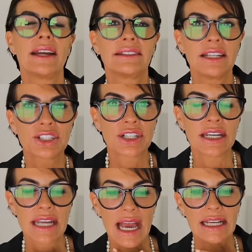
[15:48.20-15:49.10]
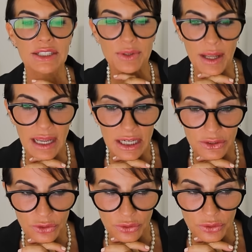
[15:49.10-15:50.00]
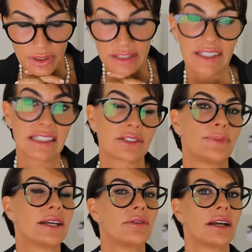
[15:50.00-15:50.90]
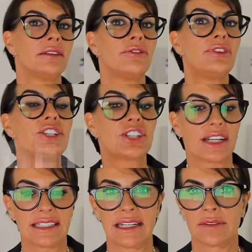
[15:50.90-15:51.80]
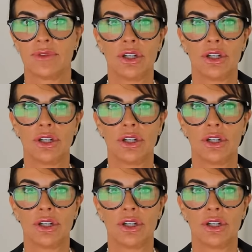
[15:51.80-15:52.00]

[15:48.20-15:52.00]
Pay attention as well to, and this is a big one, fidgeting.